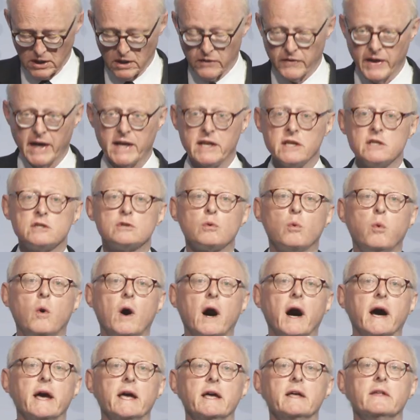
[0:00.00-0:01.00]
that is
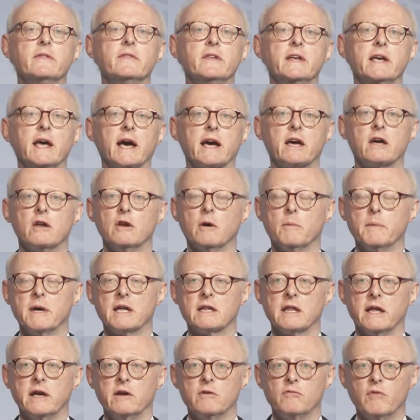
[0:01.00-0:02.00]
why in the
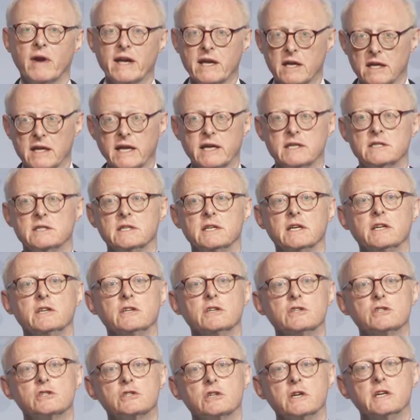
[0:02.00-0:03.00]
economically regulated
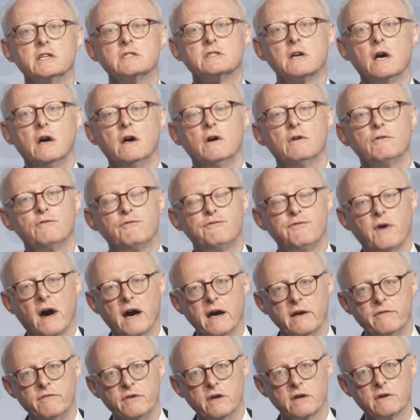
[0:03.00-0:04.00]
industries,
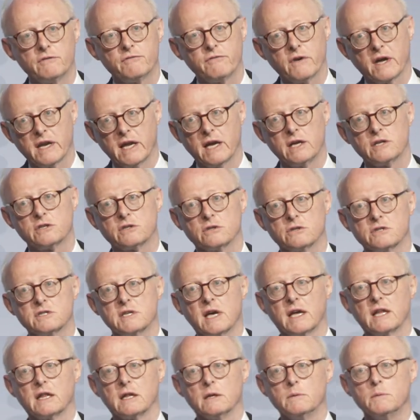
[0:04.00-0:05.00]
five year financial
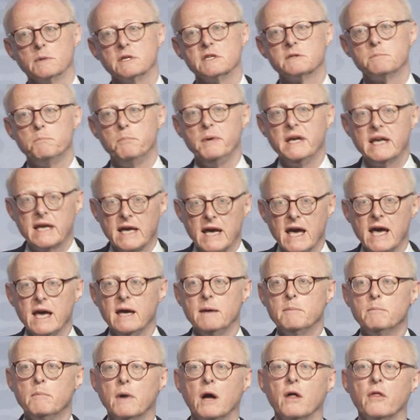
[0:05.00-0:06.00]
settlements
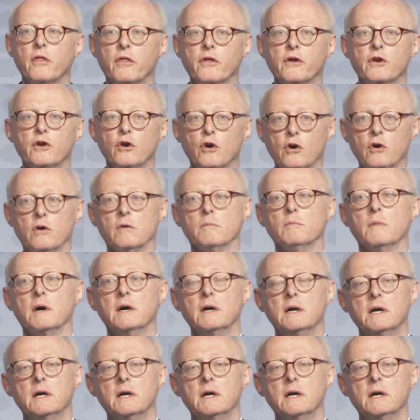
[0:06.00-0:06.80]
became the norm